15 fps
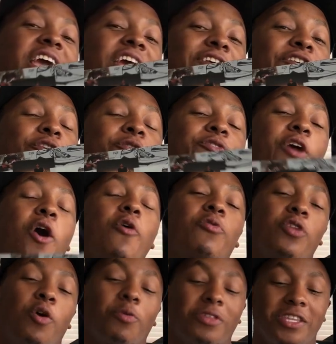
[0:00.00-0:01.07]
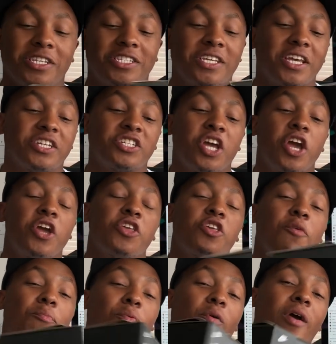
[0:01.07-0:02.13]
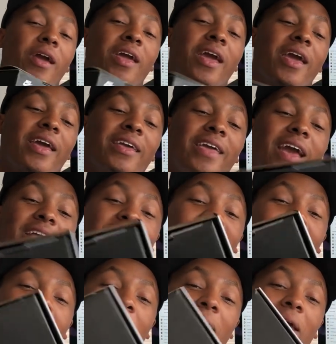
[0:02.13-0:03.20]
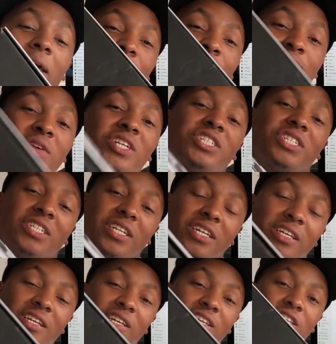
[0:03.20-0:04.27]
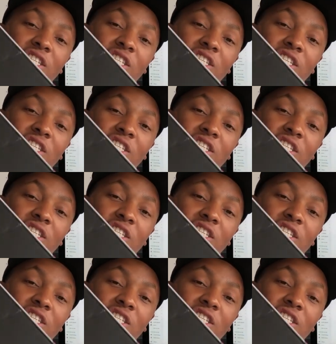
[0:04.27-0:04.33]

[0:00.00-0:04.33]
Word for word: If you don't know what this is, your boy got that Michigan